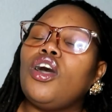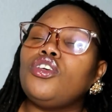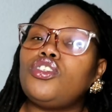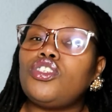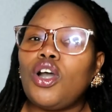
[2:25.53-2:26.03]

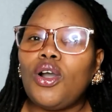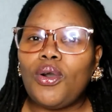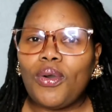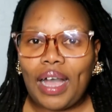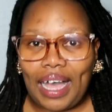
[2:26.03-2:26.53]

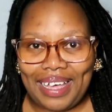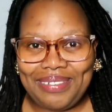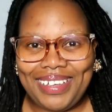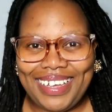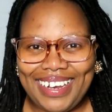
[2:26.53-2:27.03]
so
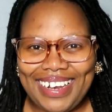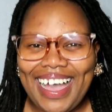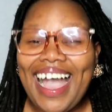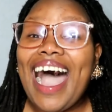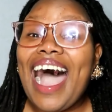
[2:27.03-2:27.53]
I
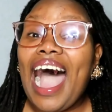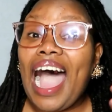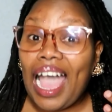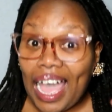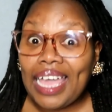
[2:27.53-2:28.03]
mean,
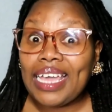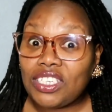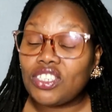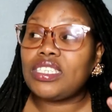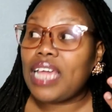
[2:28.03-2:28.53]

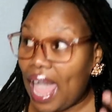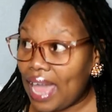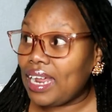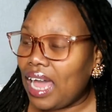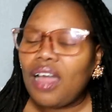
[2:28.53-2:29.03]

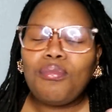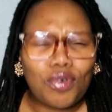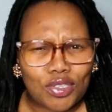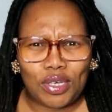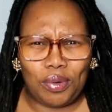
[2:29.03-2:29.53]
I'm
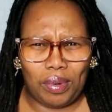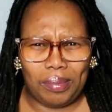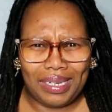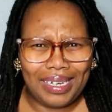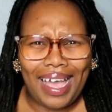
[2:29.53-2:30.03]
also a
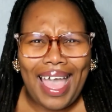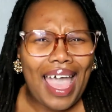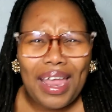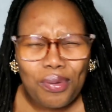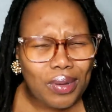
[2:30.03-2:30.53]
woman,
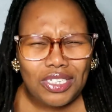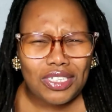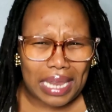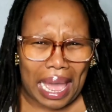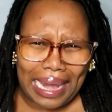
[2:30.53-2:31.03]
and we
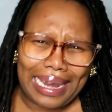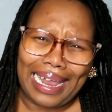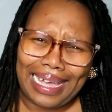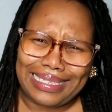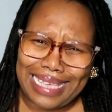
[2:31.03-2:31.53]
just
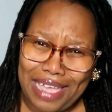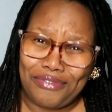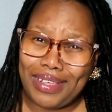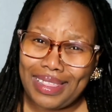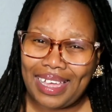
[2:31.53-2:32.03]
analyze
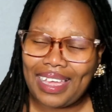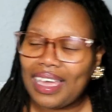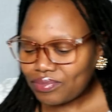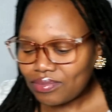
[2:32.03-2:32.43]
everything.